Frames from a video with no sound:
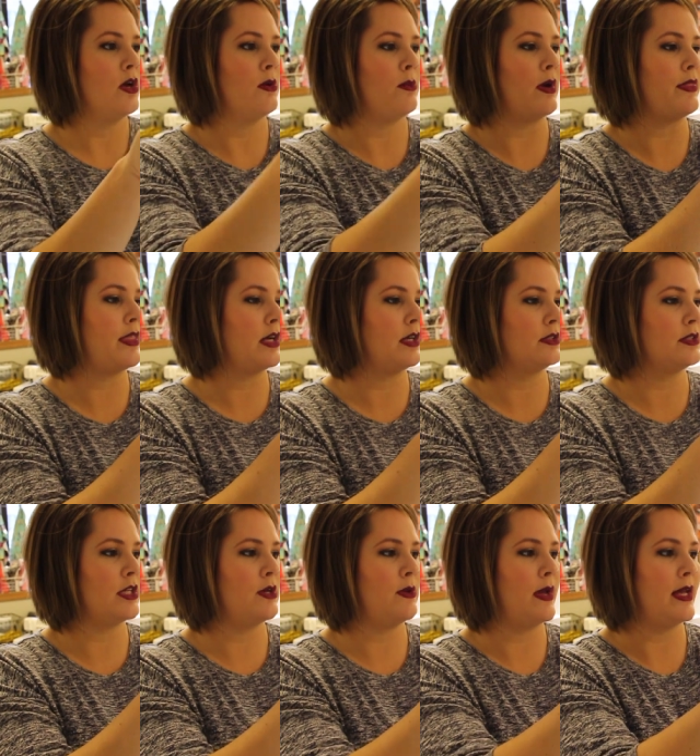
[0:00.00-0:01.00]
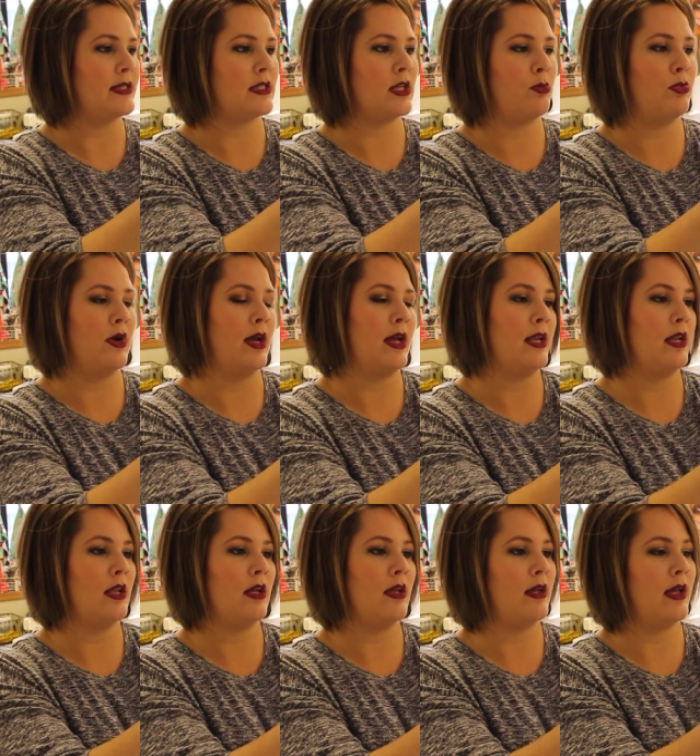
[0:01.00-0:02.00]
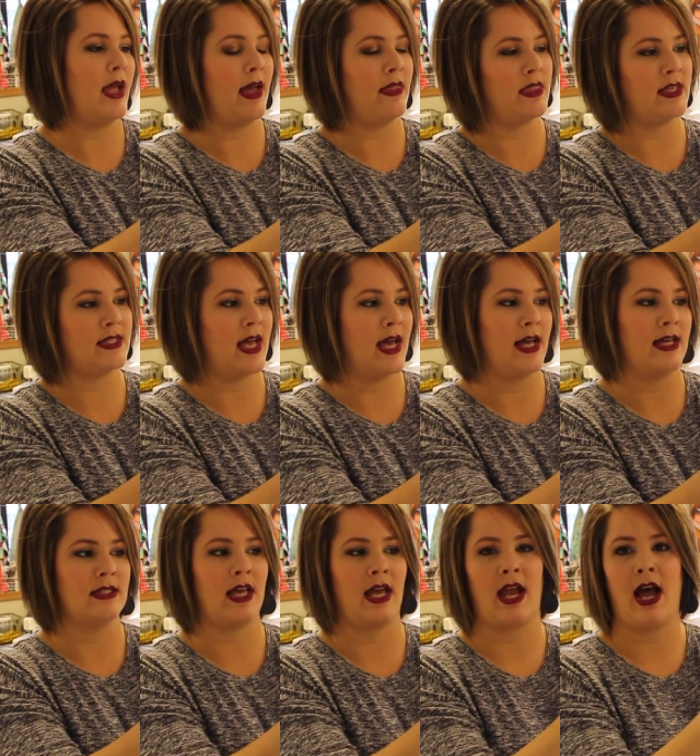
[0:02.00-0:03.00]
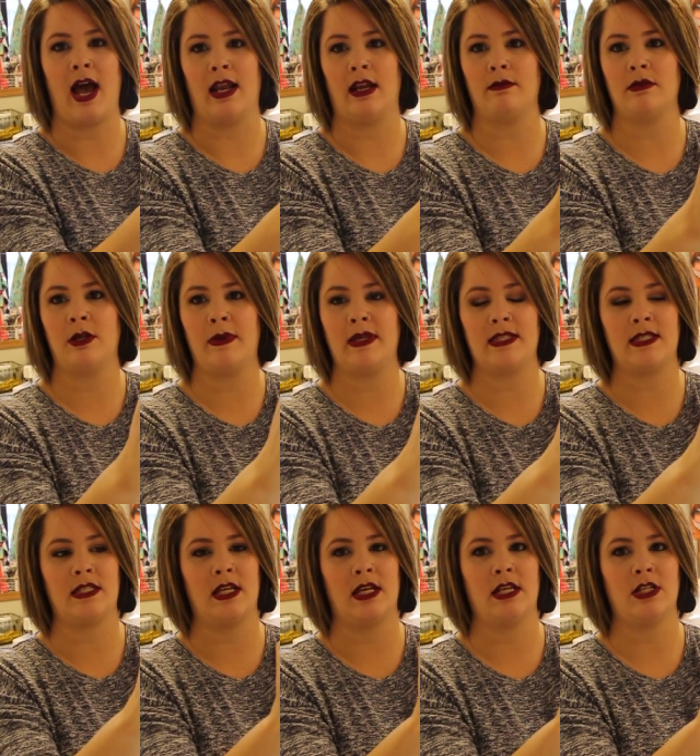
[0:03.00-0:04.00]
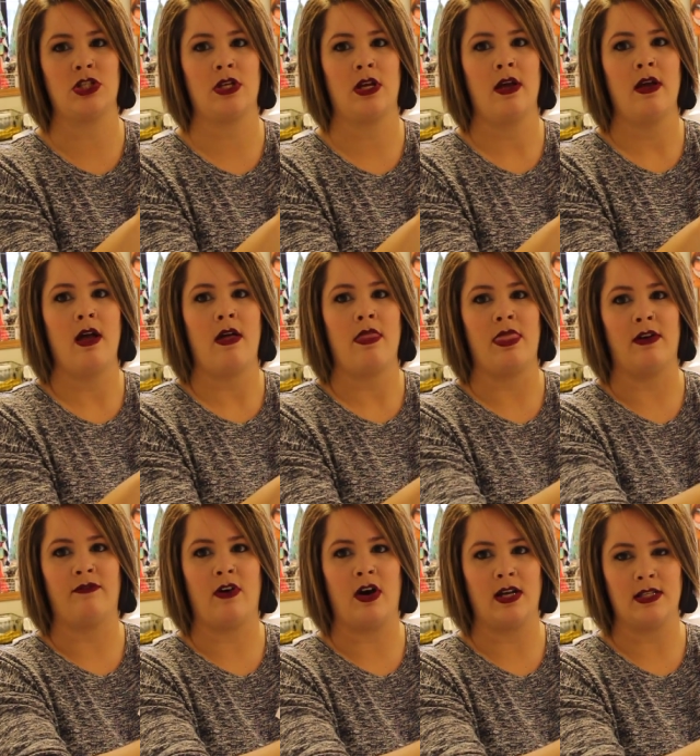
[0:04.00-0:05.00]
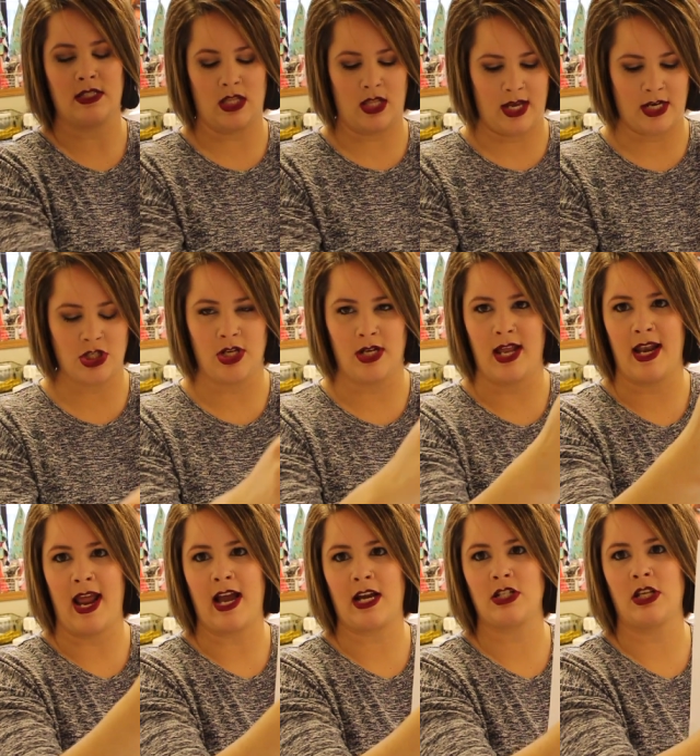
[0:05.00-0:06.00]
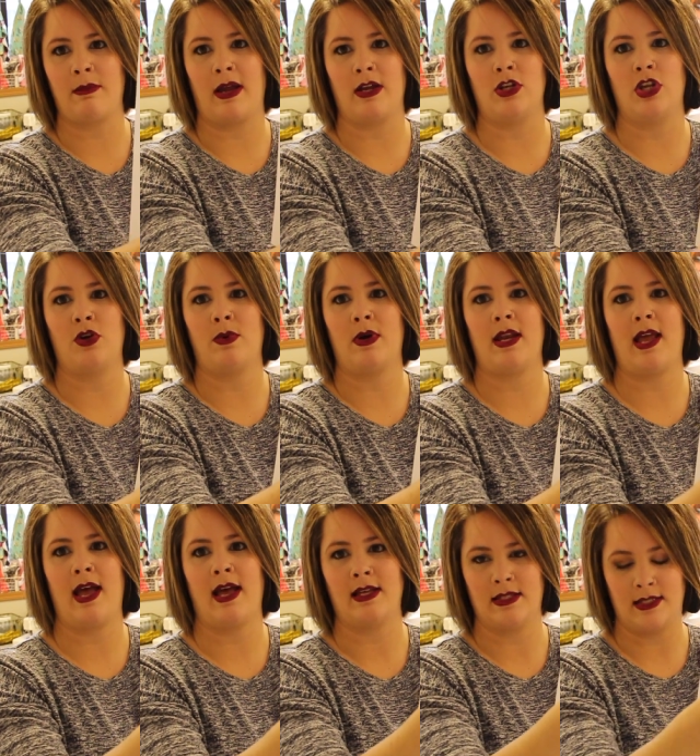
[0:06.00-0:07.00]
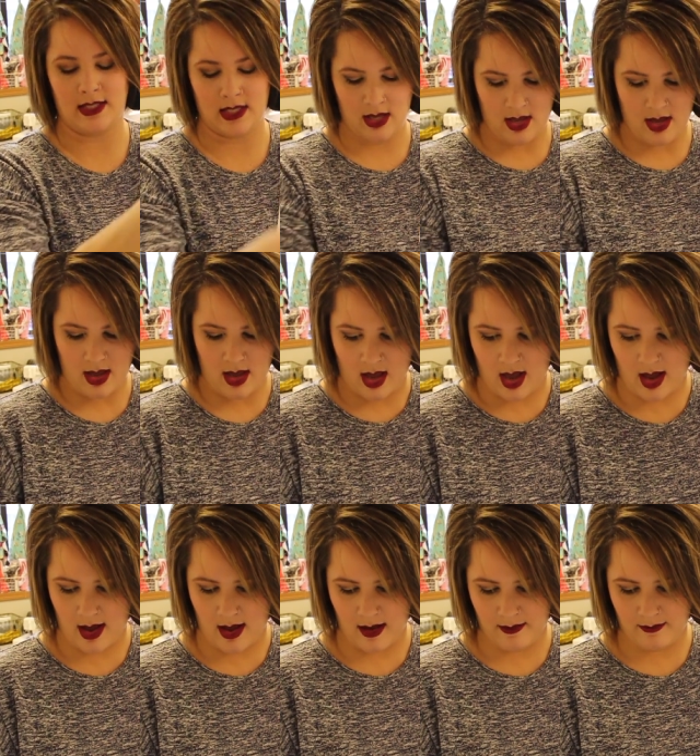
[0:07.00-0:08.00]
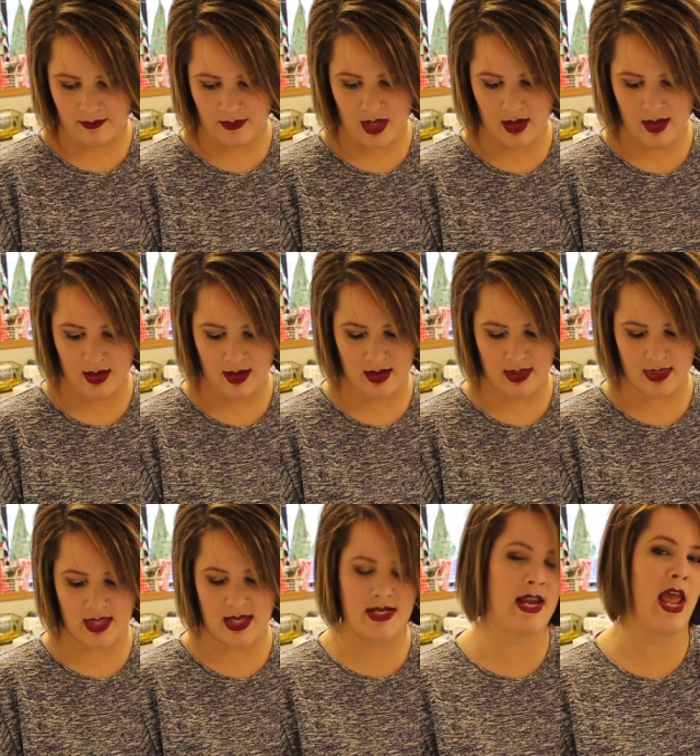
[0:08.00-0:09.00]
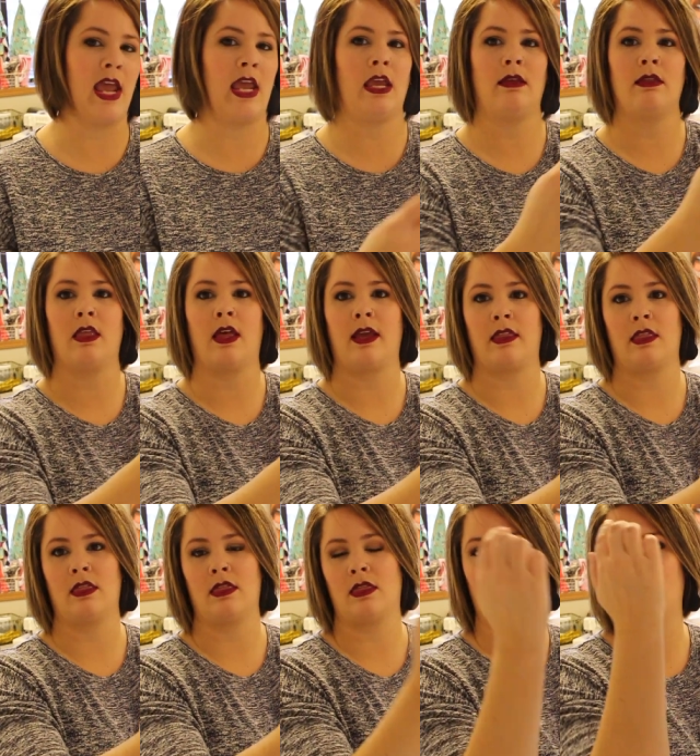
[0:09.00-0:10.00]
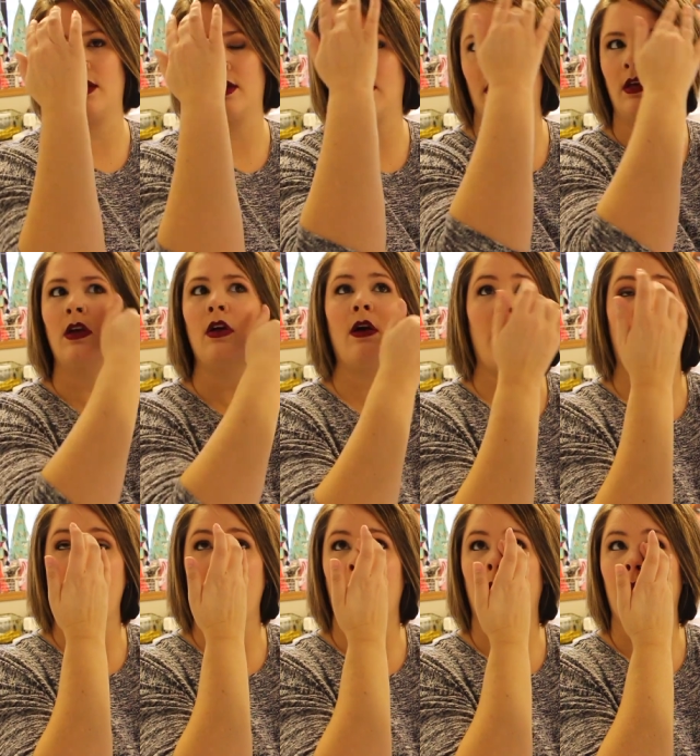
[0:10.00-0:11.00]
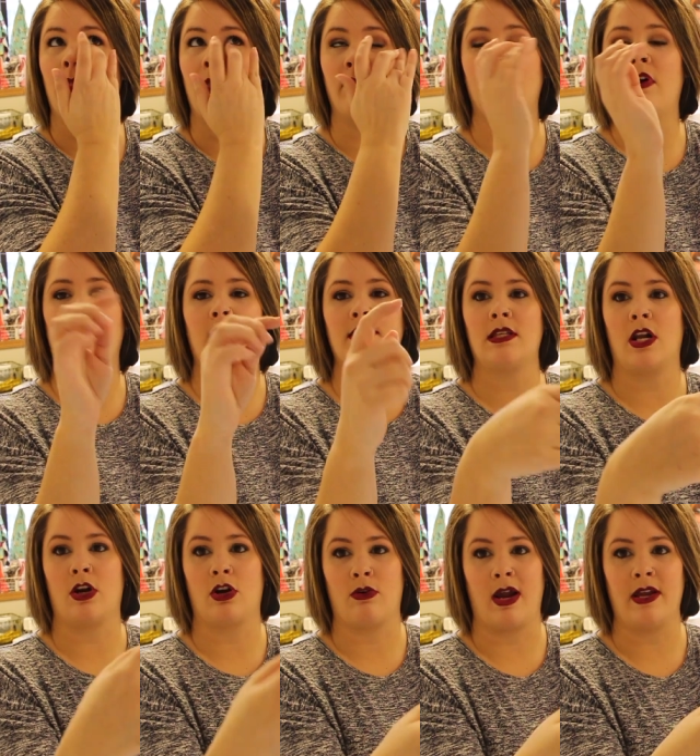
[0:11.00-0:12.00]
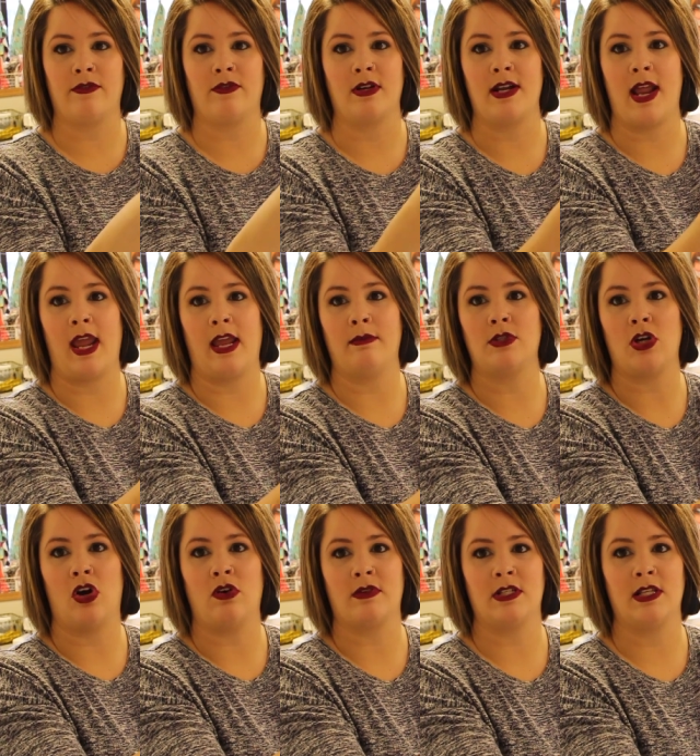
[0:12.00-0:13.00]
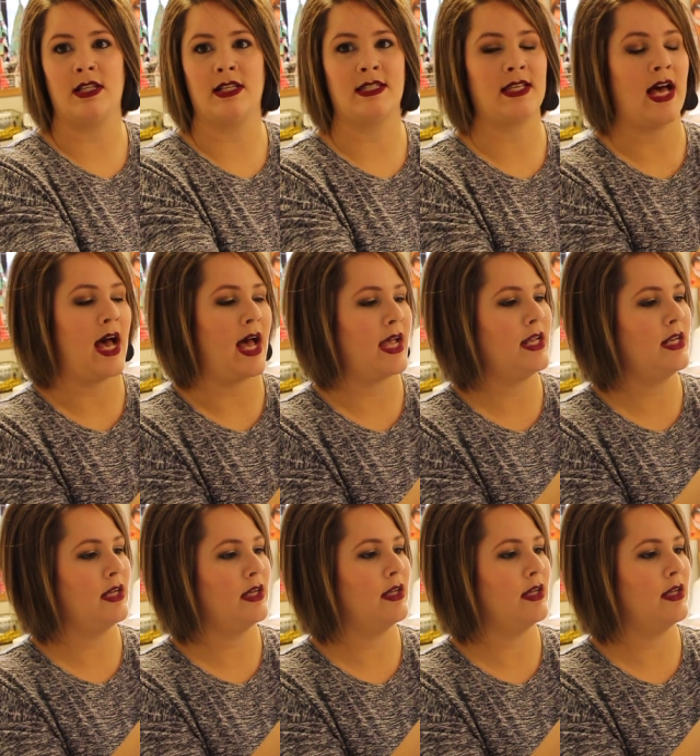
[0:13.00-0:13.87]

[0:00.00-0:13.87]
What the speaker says: what they'll do is they'll put, this has like item to be stitched, the font selection, and actually my new one has the name, like the the fonts that are great for names over to the side.